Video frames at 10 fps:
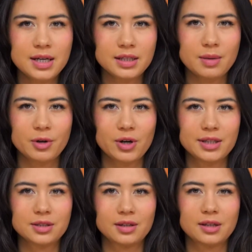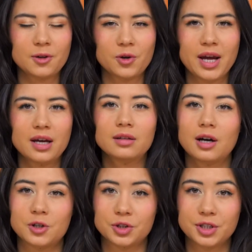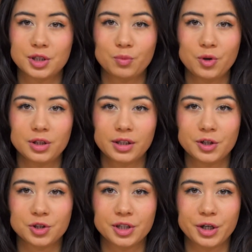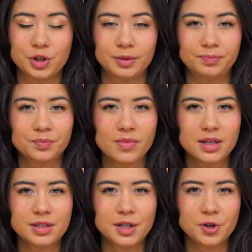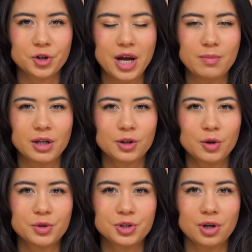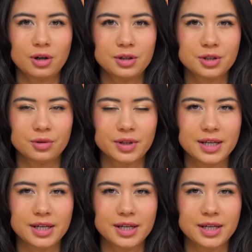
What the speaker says: Democrats, on the other hand, largely support the legislation. Senator Amy Klobuchar told